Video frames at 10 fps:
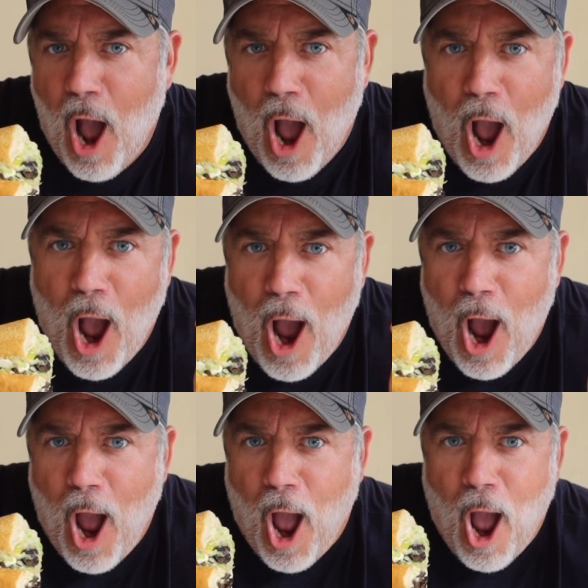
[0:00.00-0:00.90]

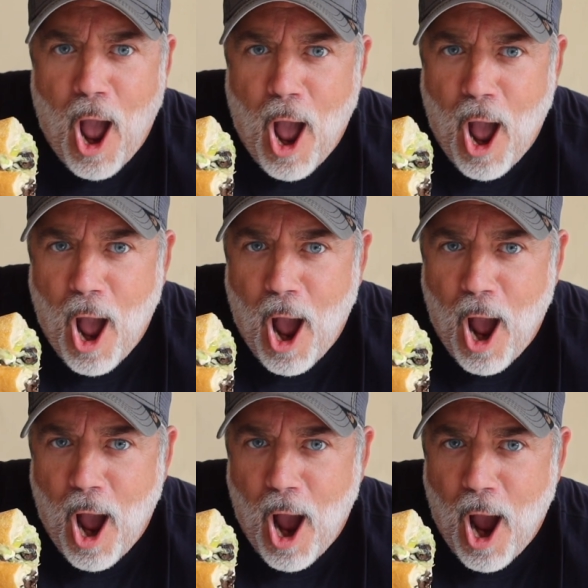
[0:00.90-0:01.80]

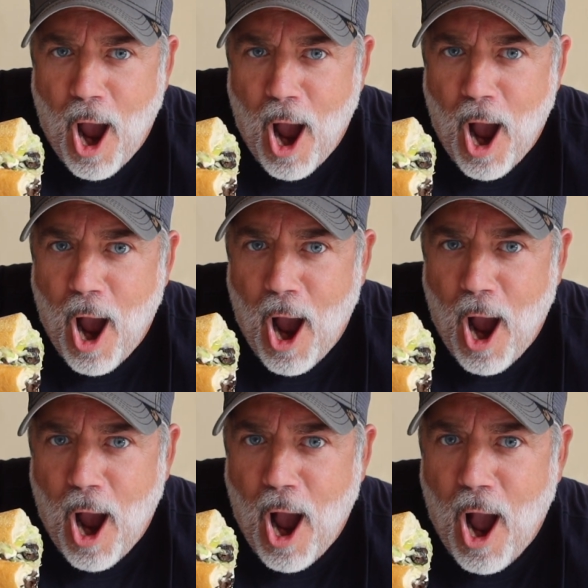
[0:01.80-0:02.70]
Nothing is said.